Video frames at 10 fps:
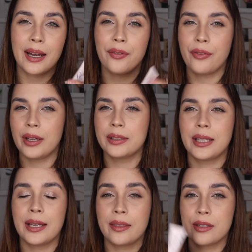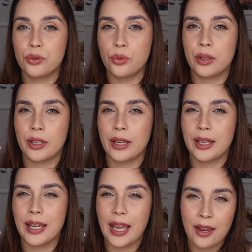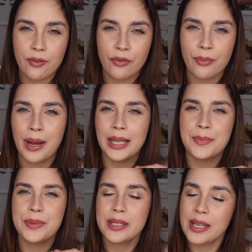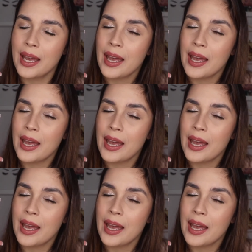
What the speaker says: I felt like this one gave my lips